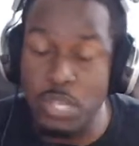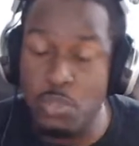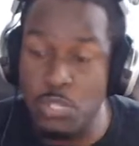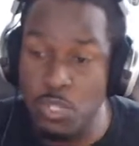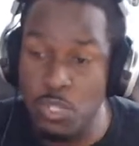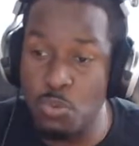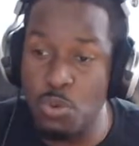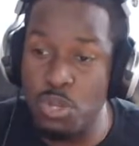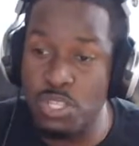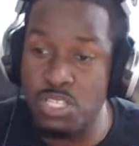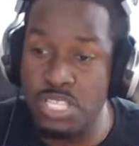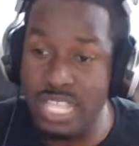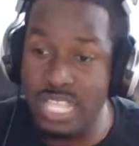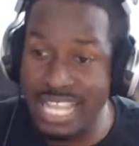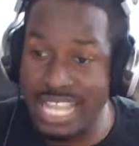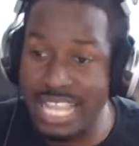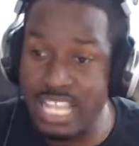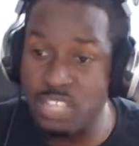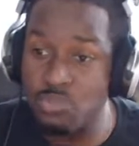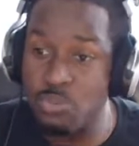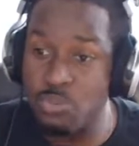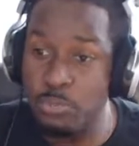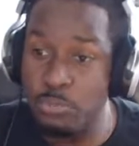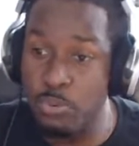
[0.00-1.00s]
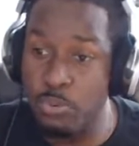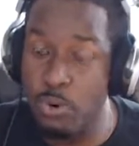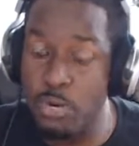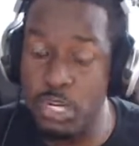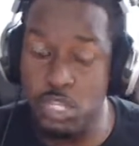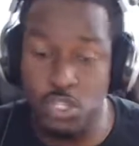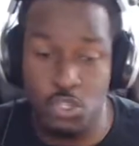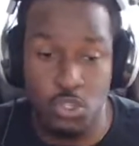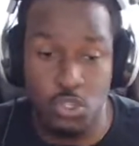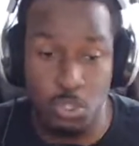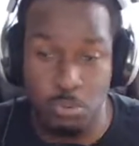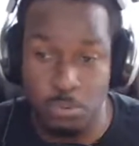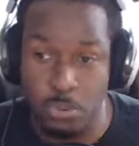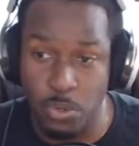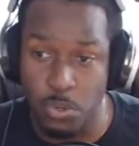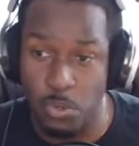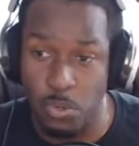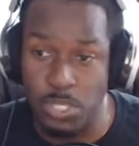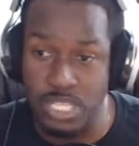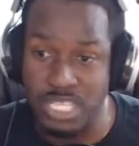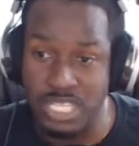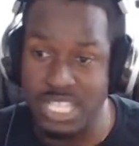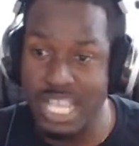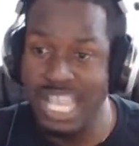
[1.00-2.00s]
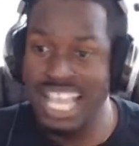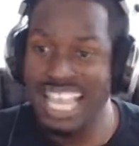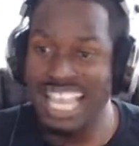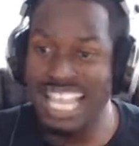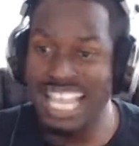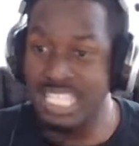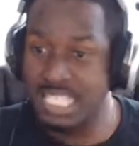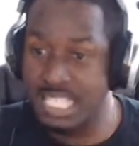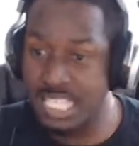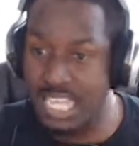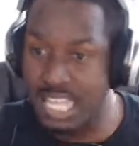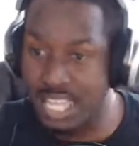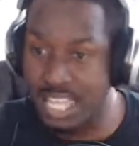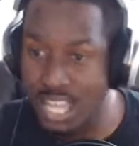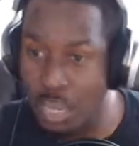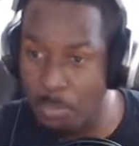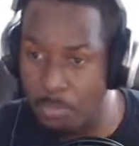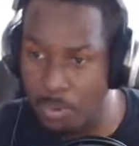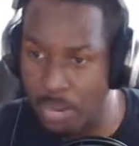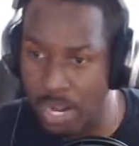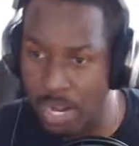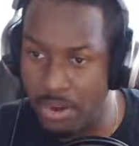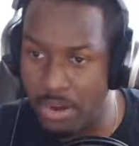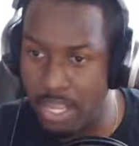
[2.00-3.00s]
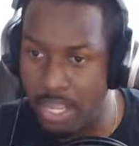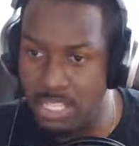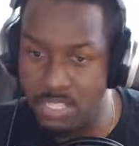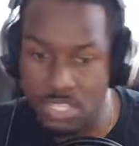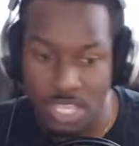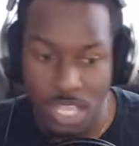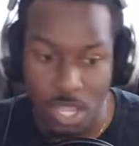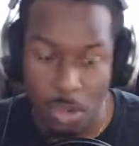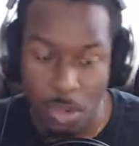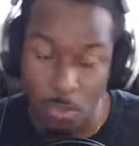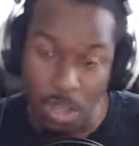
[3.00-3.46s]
He was the one like, let's report it to the police. Let's tell our parents.